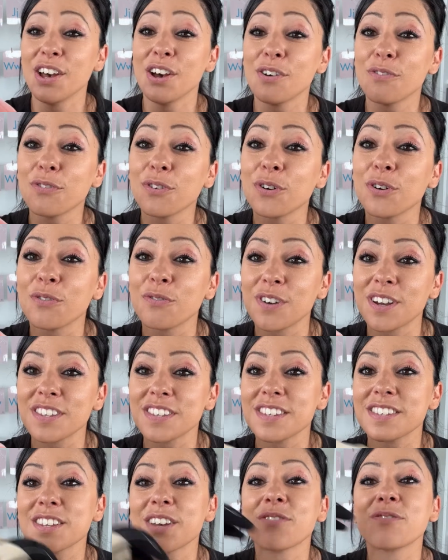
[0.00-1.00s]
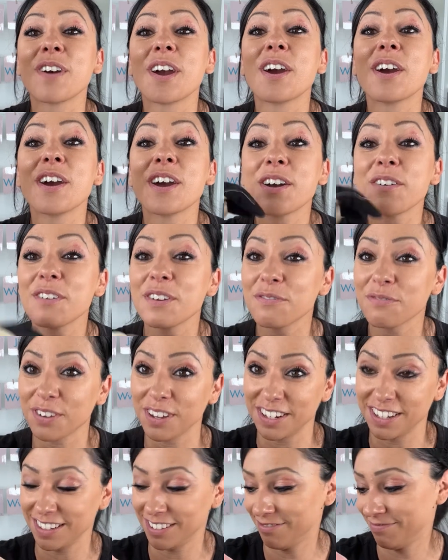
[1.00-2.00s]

Flora finds herself very funny.